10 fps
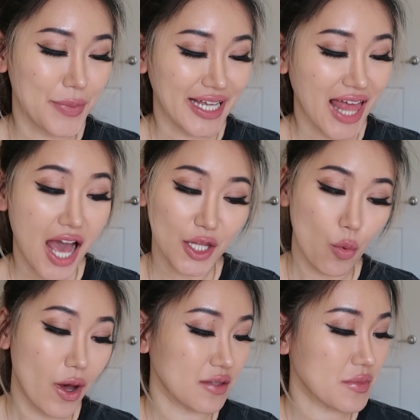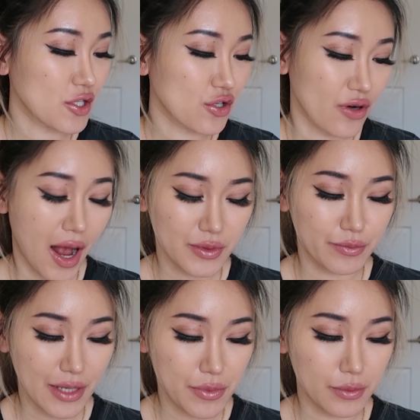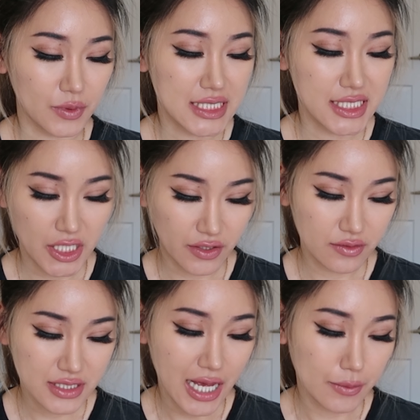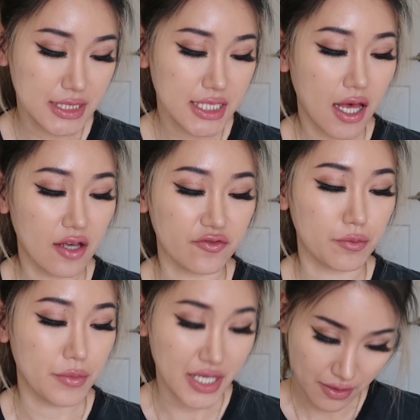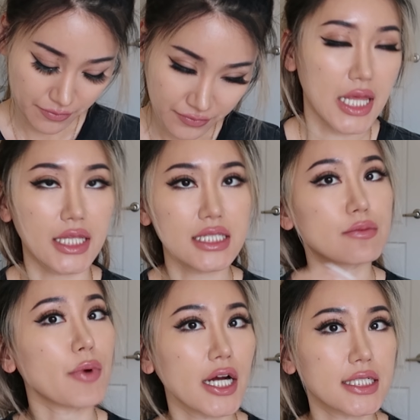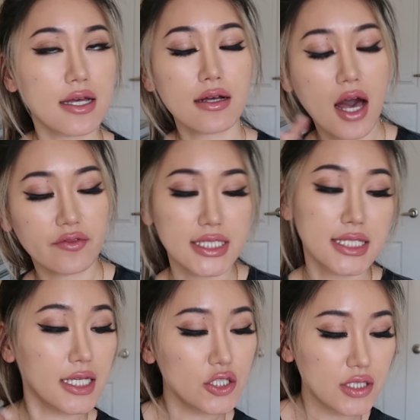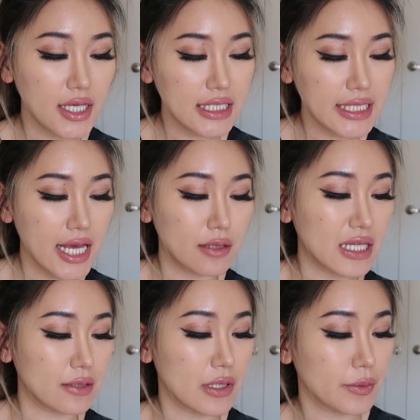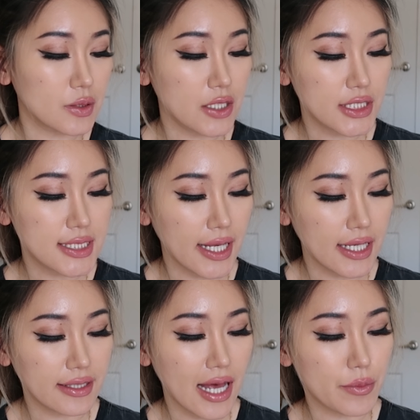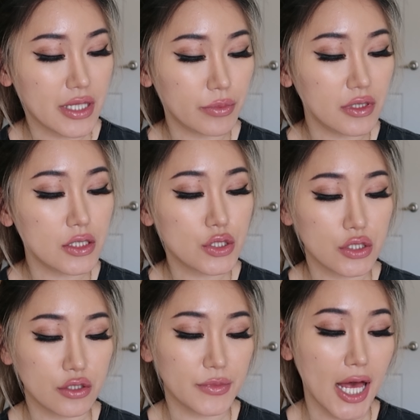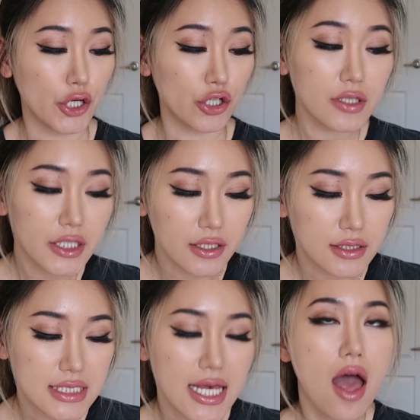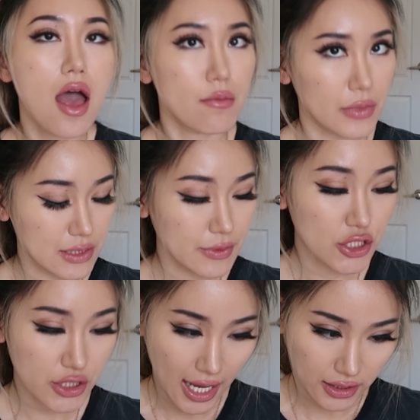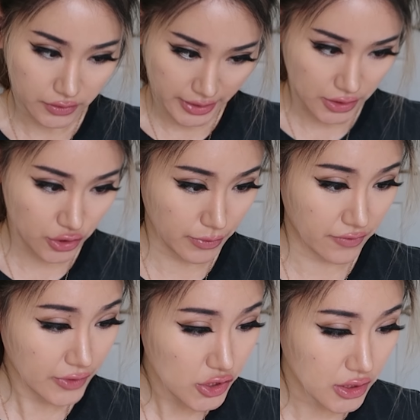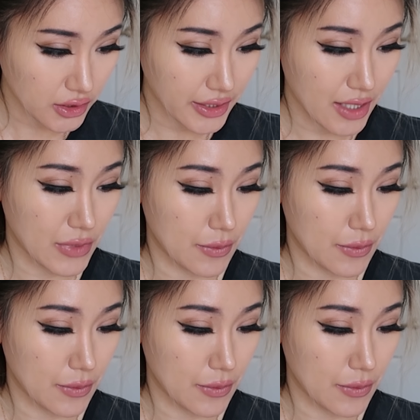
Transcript: But I don't want to be trapped by people's stereotypes of me. This sparked a conversation and many people are saying that people assume that girly girls must be shallow and superficial and